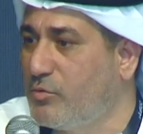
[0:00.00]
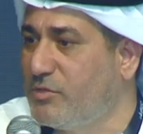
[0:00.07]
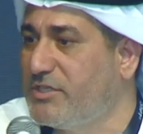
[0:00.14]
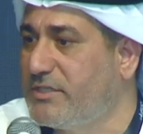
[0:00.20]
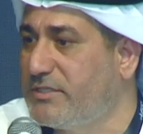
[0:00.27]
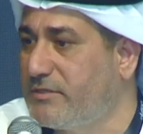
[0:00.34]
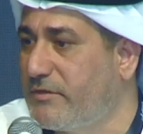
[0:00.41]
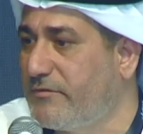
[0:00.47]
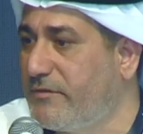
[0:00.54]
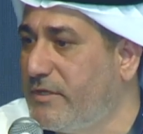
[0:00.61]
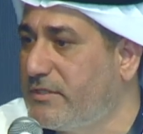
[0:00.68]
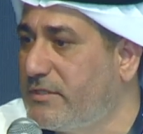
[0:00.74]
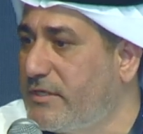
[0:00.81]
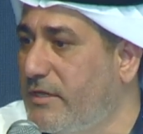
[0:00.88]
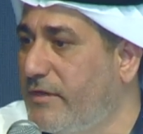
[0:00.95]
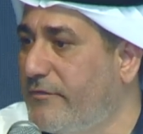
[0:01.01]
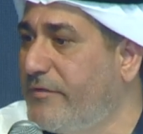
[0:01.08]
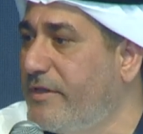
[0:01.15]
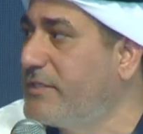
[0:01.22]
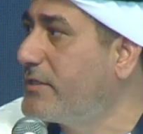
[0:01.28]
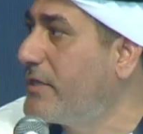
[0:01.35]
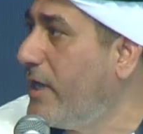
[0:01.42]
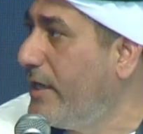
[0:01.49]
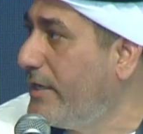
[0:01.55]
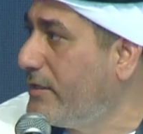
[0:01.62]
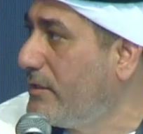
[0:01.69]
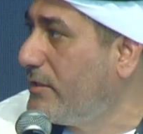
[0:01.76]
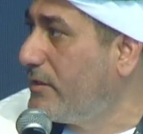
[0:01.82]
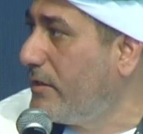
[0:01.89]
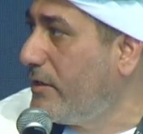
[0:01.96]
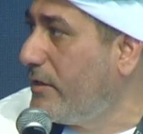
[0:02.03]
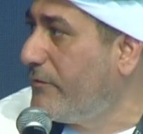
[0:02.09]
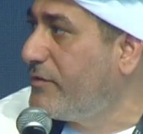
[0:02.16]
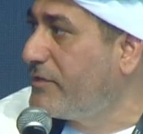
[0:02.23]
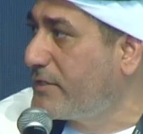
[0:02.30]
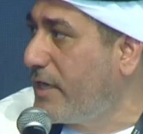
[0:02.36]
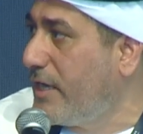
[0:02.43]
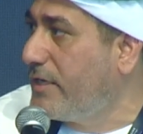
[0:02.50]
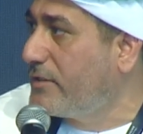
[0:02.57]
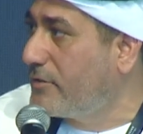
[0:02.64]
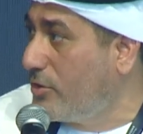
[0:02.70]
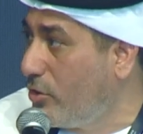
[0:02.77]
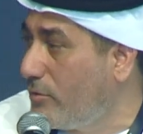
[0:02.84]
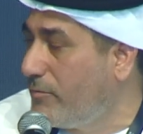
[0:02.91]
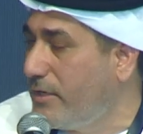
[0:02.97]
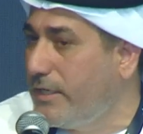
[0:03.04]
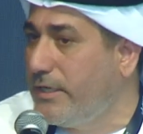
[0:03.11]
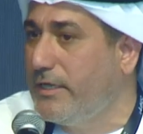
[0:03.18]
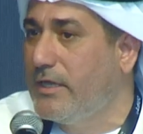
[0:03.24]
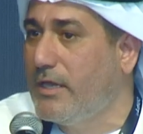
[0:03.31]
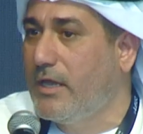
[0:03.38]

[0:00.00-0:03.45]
which is its first kind of its kind globally,